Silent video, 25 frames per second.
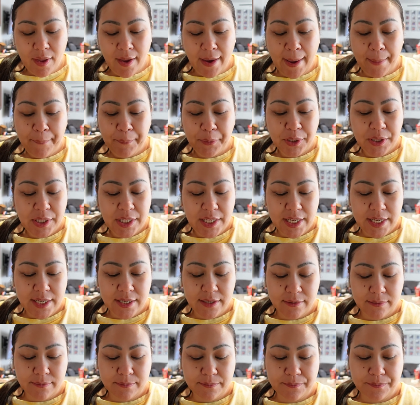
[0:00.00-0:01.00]
I put
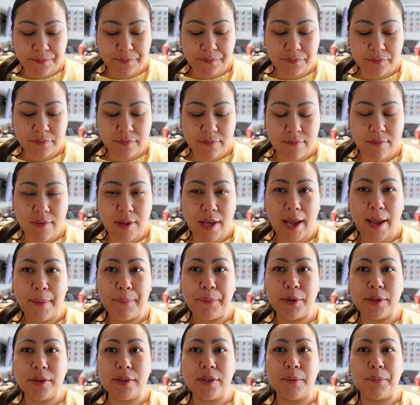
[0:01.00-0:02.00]

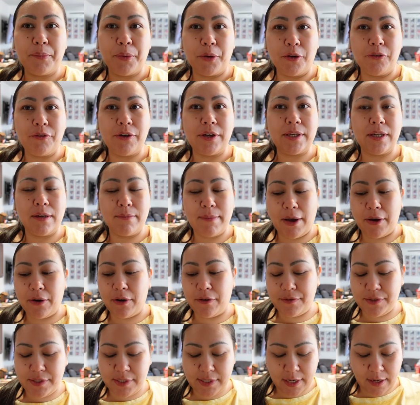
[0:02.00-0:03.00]
the perfect amount
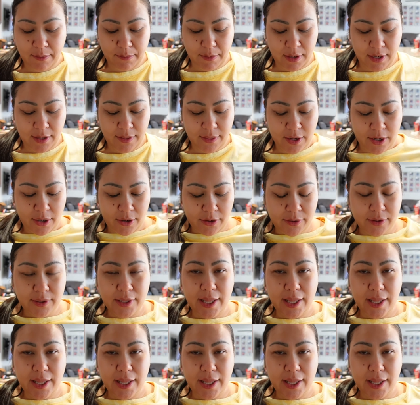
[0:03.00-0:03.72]
of cinnamon in there.